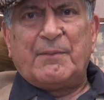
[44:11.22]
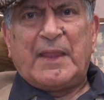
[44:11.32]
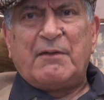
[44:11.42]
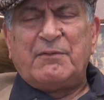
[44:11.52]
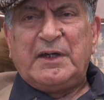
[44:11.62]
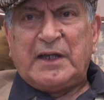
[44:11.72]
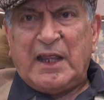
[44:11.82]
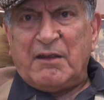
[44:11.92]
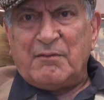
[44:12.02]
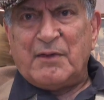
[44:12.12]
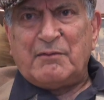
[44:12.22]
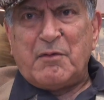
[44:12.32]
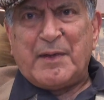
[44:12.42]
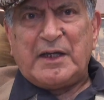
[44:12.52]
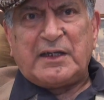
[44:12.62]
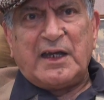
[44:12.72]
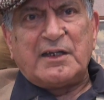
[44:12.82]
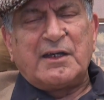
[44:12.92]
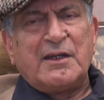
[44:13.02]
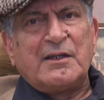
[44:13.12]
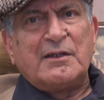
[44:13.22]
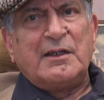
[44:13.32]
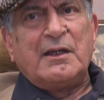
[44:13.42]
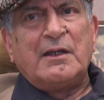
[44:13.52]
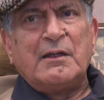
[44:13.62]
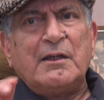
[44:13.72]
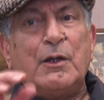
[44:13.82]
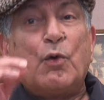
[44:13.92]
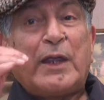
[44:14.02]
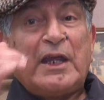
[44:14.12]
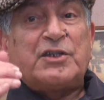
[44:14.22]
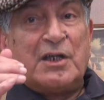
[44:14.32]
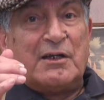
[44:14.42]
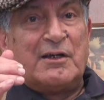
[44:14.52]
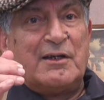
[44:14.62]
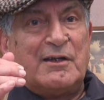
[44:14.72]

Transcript: Every day when we meditate, the location